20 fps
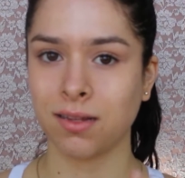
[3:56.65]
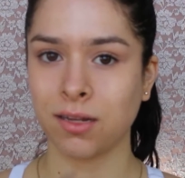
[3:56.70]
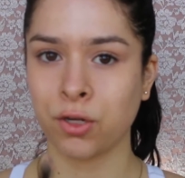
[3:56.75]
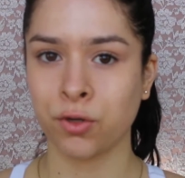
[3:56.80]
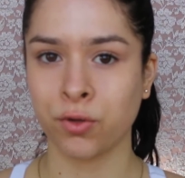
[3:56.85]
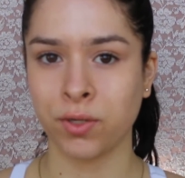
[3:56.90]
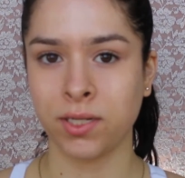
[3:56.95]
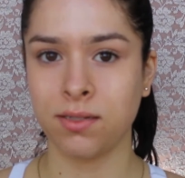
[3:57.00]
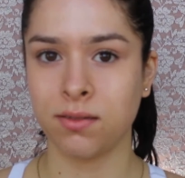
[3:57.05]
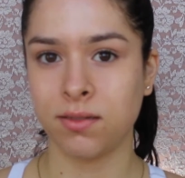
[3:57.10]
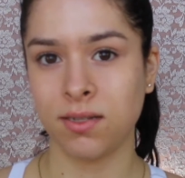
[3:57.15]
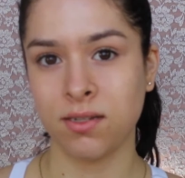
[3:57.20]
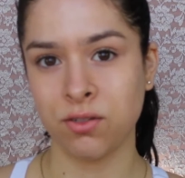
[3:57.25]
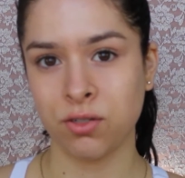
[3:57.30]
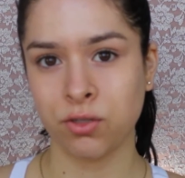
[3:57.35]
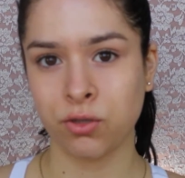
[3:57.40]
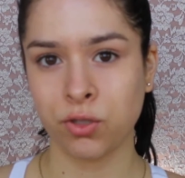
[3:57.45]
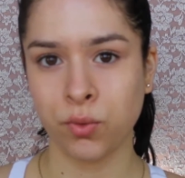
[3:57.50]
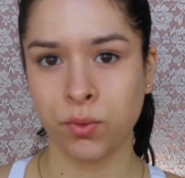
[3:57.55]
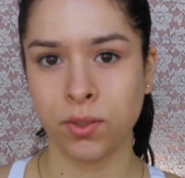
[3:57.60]
green
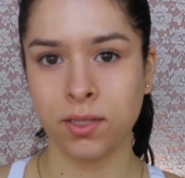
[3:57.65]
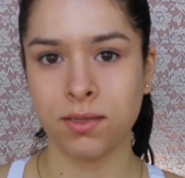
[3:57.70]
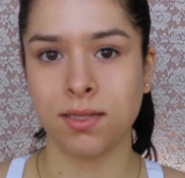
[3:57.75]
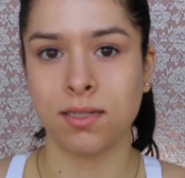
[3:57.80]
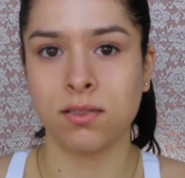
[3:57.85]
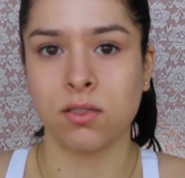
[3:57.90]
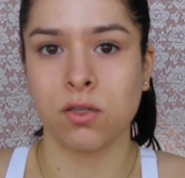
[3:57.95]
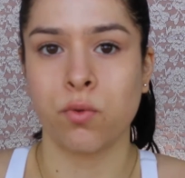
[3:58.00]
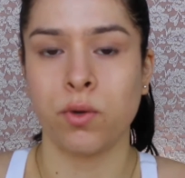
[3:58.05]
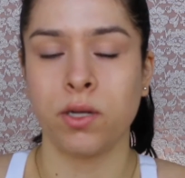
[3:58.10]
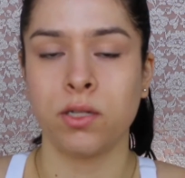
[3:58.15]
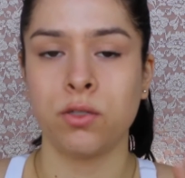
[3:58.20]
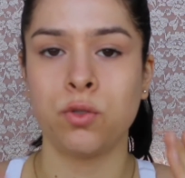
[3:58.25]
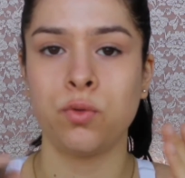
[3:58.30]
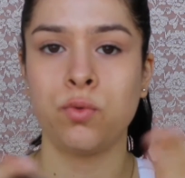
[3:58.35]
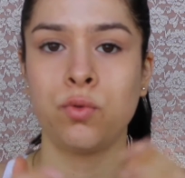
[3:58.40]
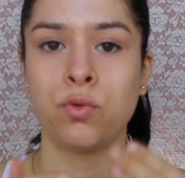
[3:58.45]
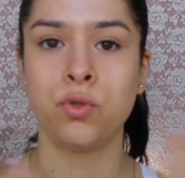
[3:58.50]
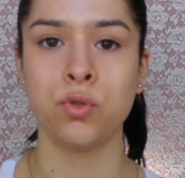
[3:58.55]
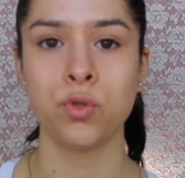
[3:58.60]
tint to it that's going
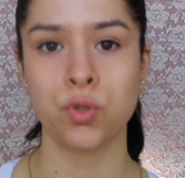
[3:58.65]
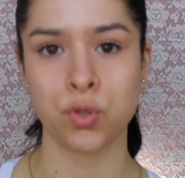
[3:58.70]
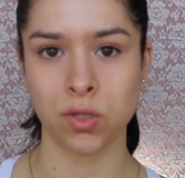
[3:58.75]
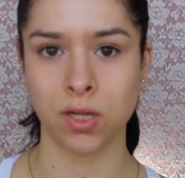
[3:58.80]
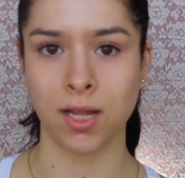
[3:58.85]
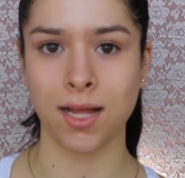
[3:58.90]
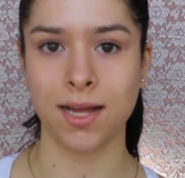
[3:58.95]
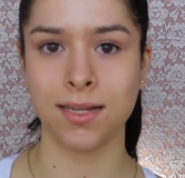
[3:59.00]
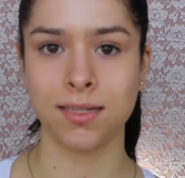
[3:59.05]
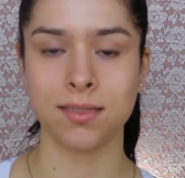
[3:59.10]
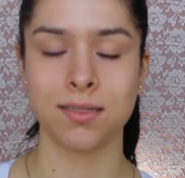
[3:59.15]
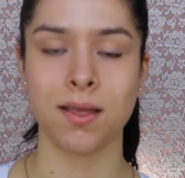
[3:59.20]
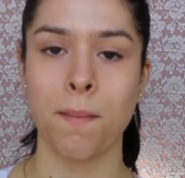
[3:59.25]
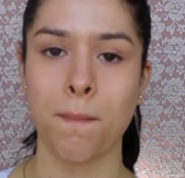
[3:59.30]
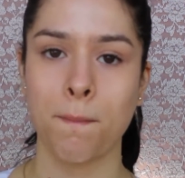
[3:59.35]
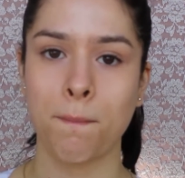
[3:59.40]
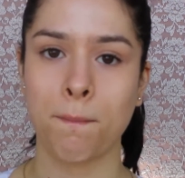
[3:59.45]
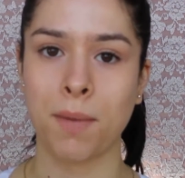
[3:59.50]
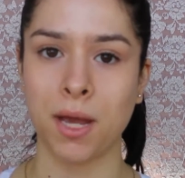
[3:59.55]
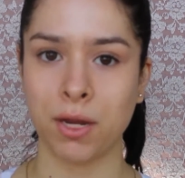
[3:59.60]
to neutralize
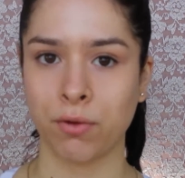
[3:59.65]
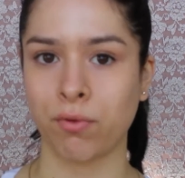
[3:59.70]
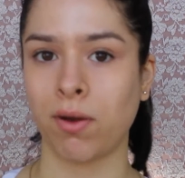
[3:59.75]
my